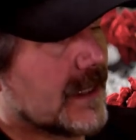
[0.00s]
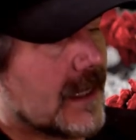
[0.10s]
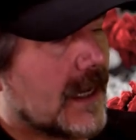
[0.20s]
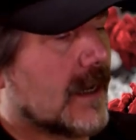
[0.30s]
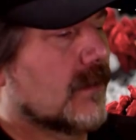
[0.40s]

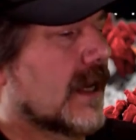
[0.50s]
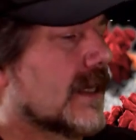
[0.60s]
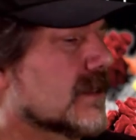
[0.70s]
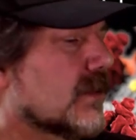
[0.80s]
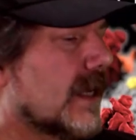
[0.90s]
Um, I guess
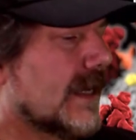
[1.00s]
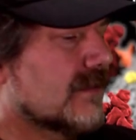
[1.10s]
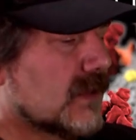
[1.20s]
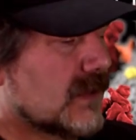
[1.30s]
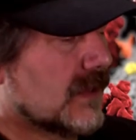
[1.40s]
we'll have
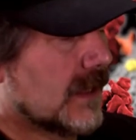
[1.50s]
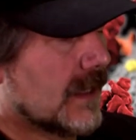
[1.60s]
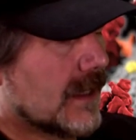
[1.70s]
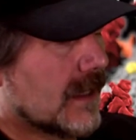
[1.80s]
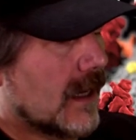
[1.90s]
to
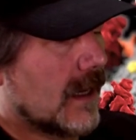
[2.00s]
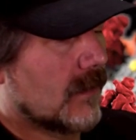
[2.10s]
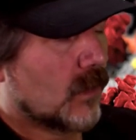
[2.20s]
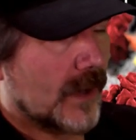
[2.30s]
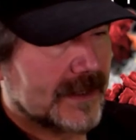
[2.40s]
um,
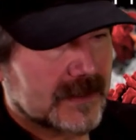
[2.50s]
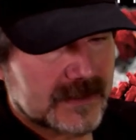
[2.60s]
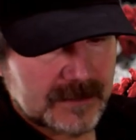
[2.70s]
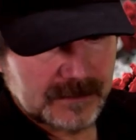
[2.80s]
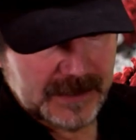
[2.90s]
wait till some
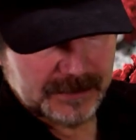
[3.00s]
people